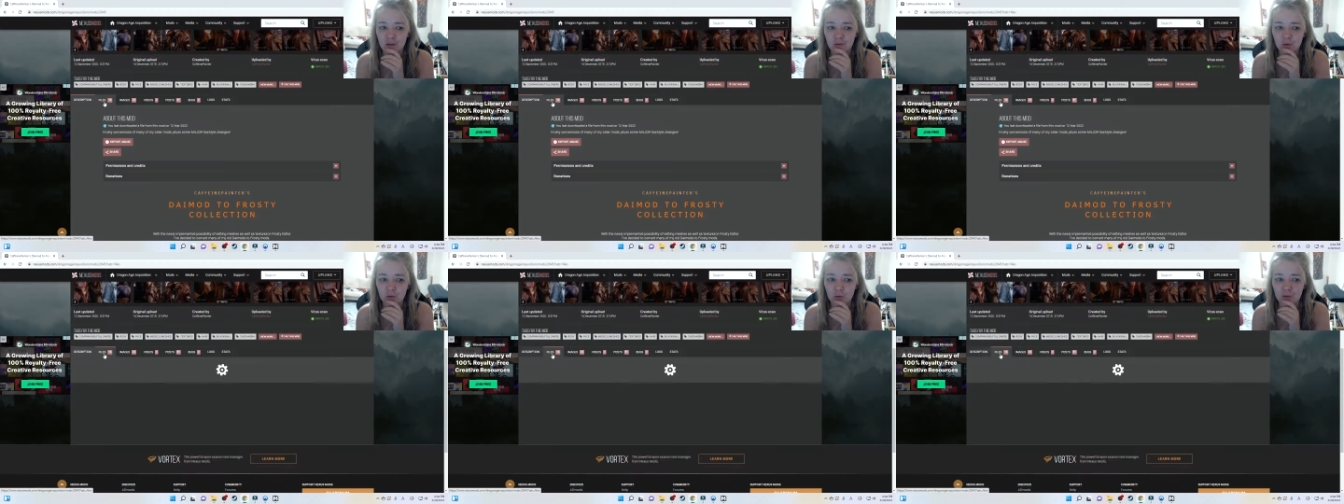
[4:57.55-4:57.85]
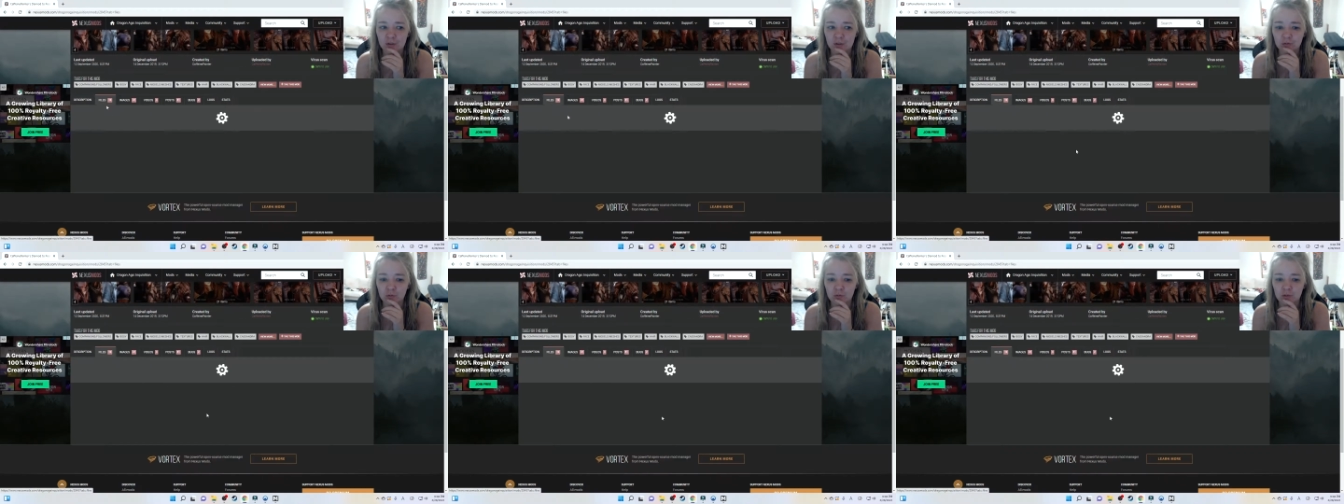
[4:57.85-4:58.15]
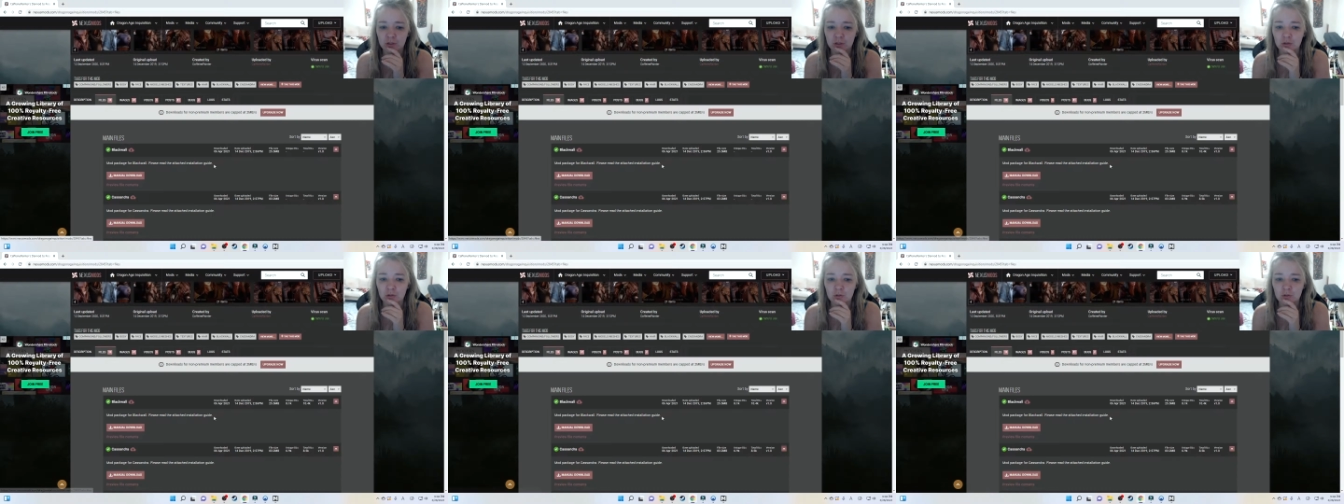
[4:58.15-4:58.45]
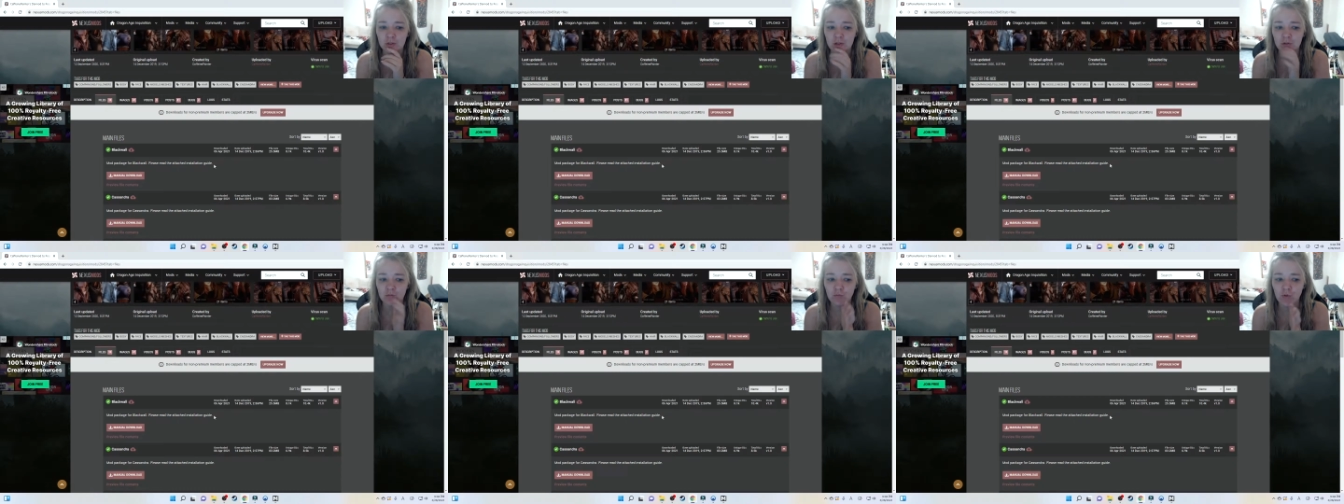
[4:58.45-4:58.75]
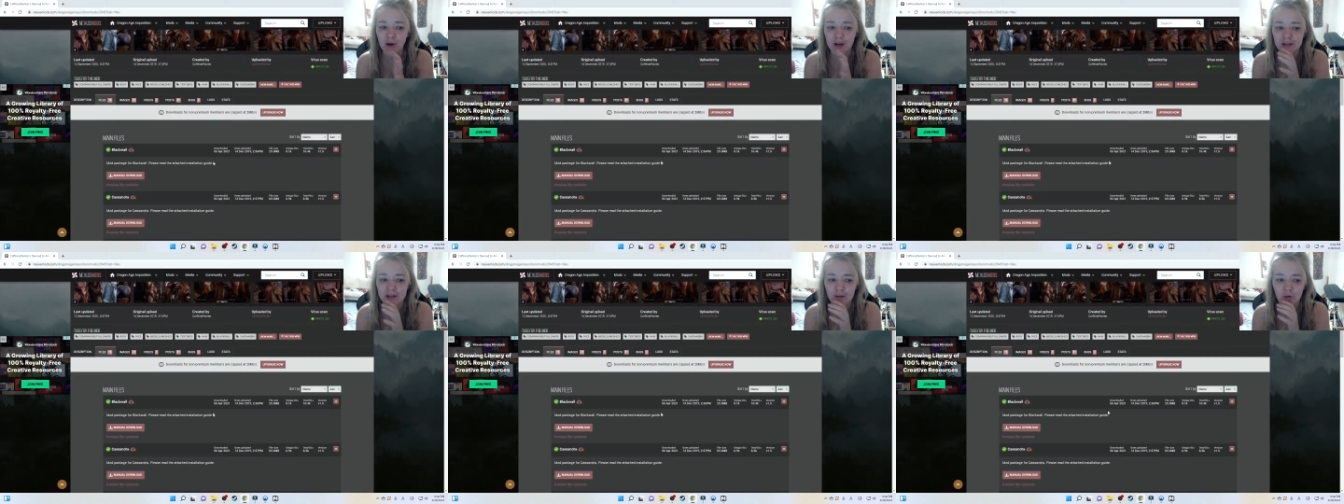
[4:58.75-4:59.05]
so it will literally
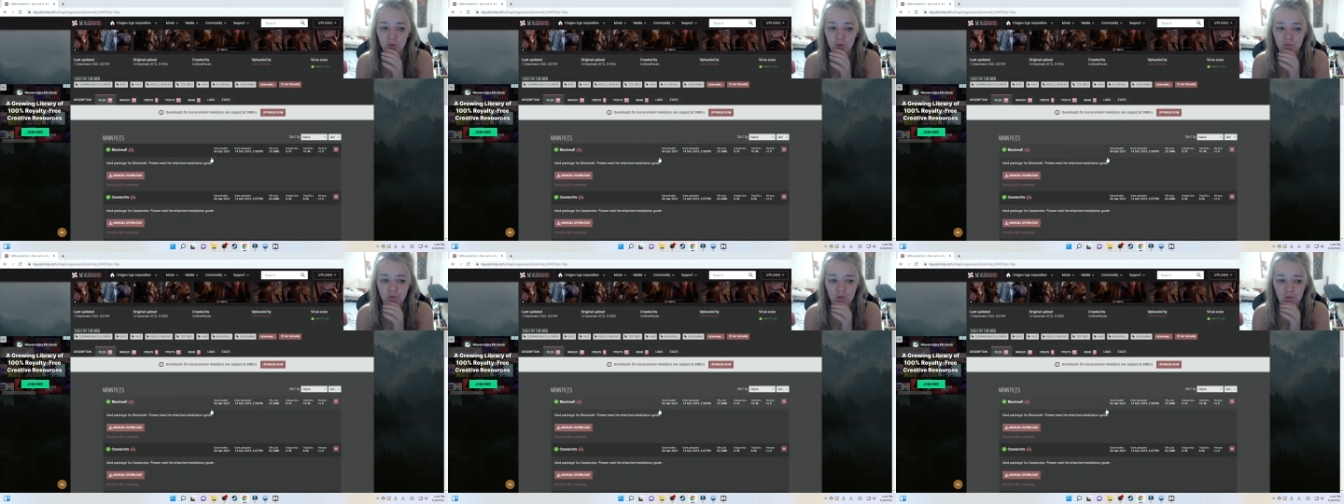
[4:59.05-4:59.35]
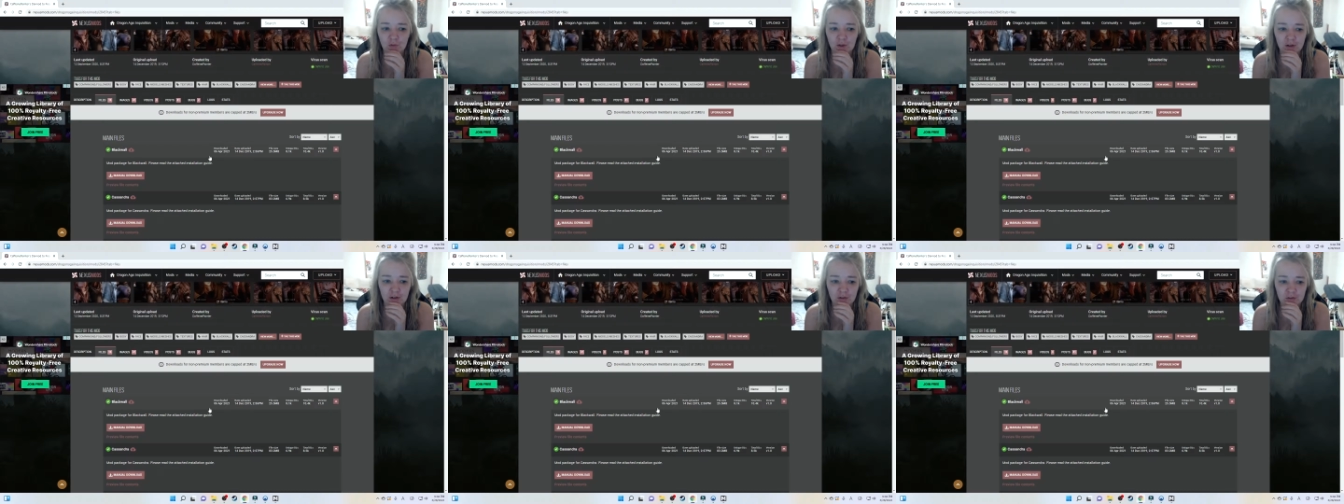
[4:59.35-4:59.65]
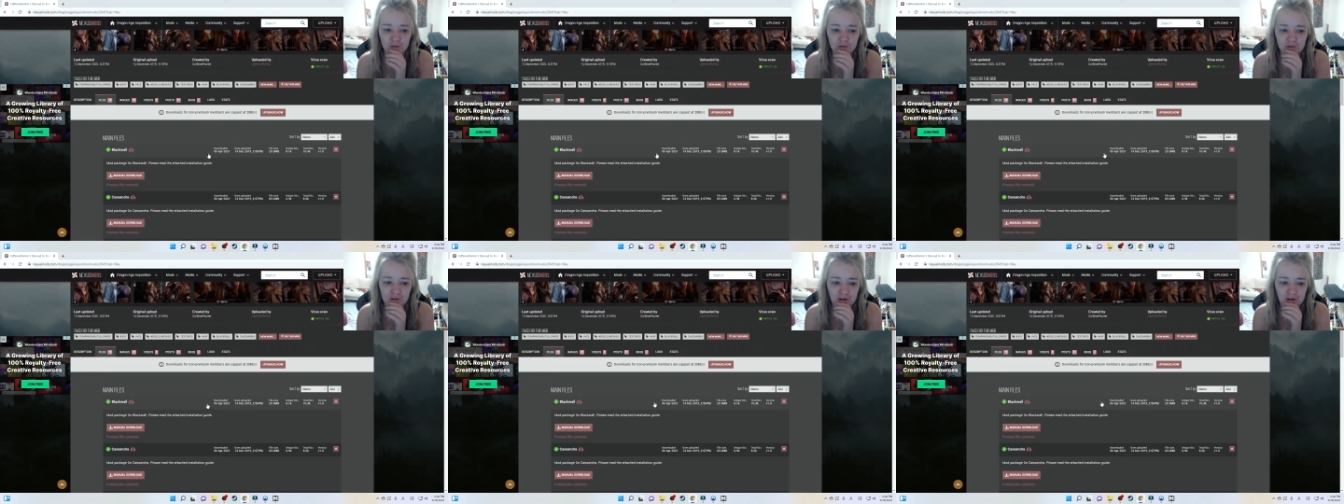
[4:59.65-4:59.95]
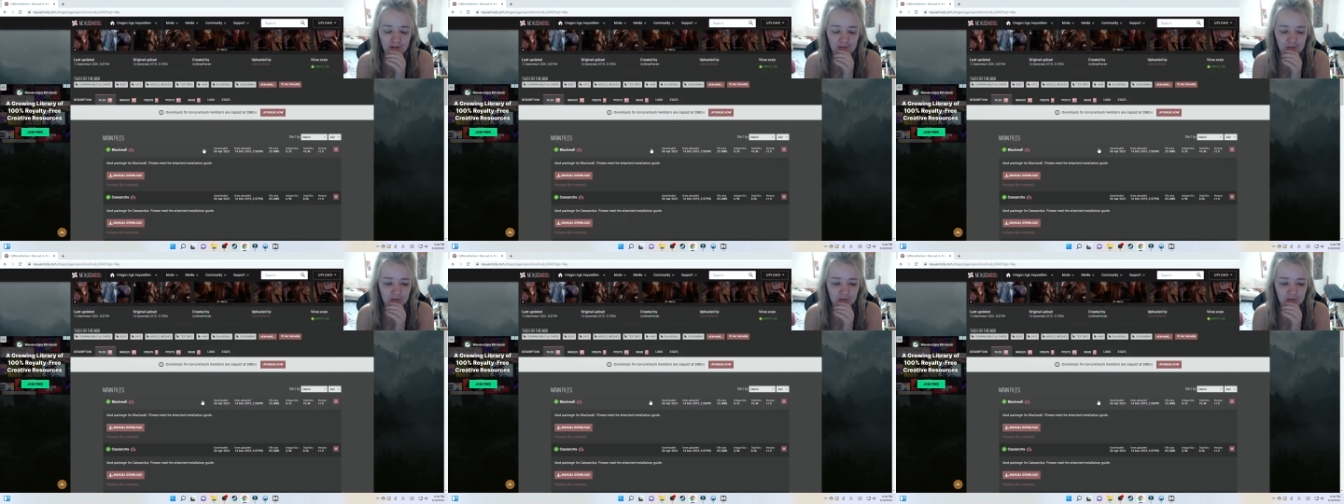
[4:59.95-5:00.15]
write over that hairstyle.